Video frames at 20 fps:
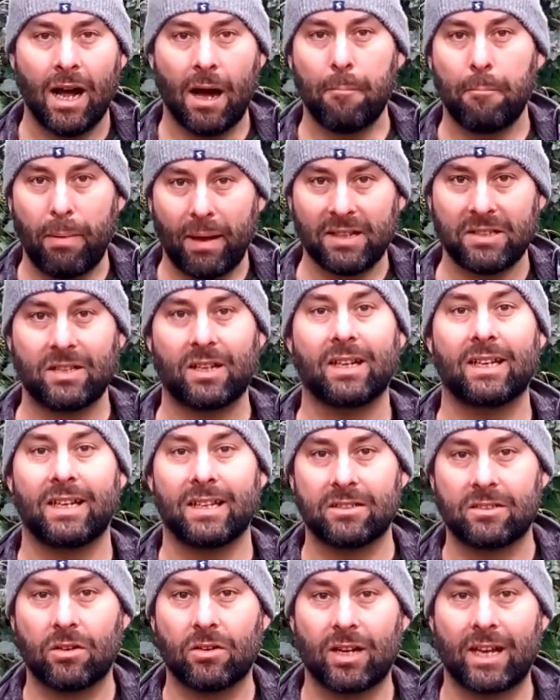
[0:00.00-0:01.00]
and basically
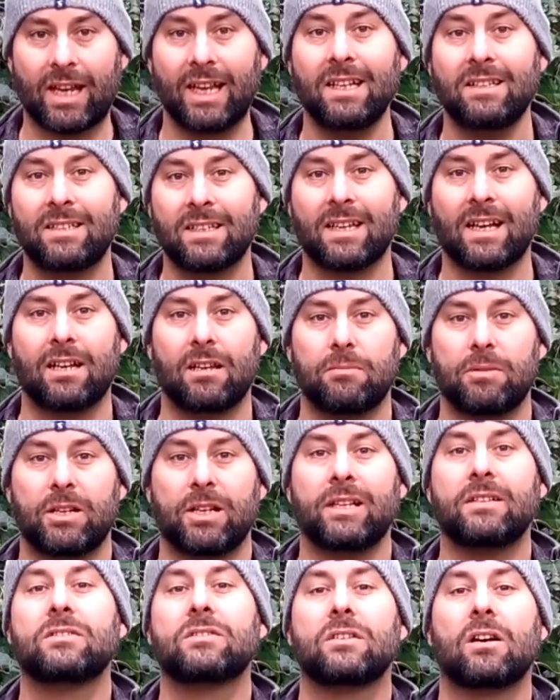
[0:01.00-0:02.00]
it's got a heating
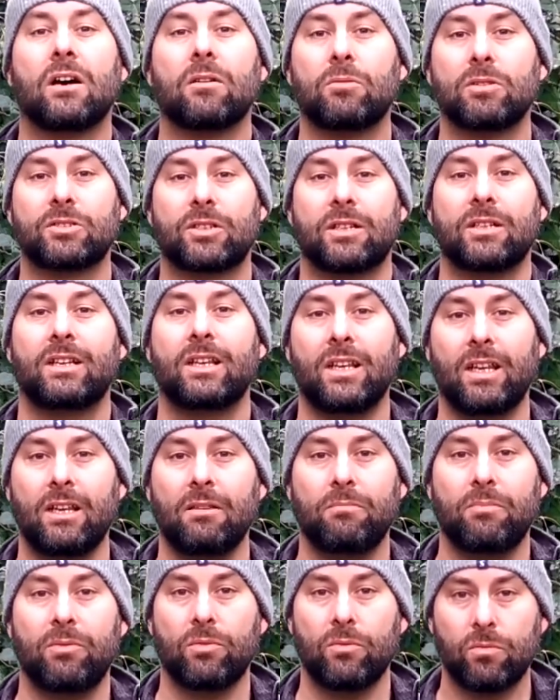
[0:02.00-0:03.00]
element inside which can
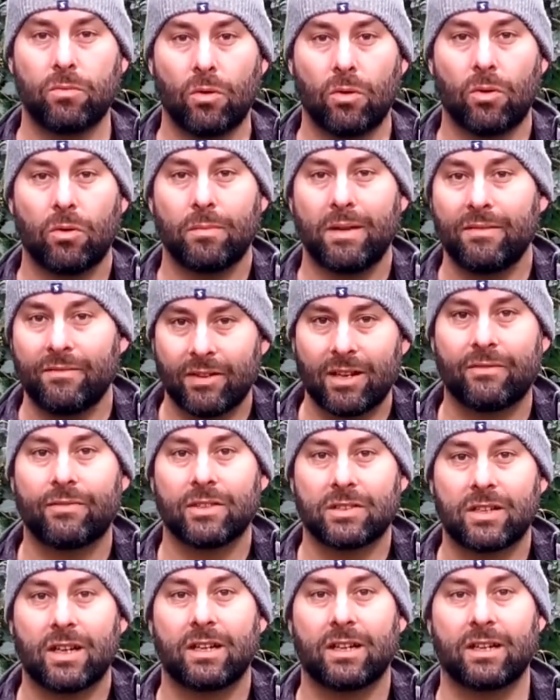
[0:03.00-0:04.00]
keep you warm even if
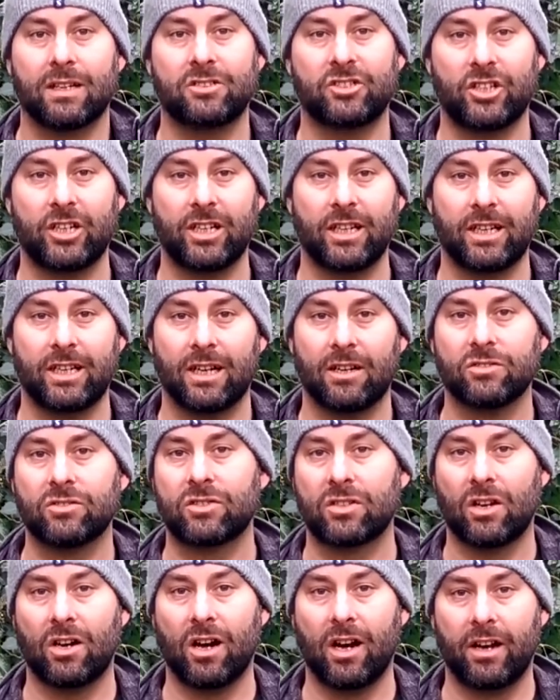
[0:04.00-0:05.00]
it's getting chilly
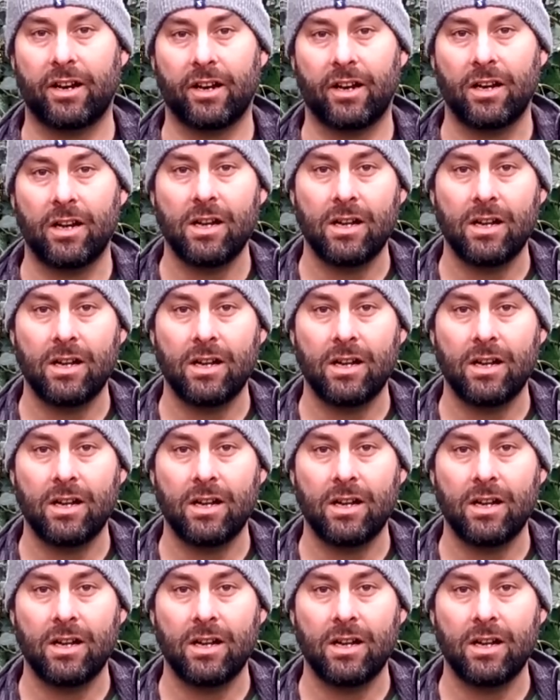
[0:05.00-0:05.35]
outside.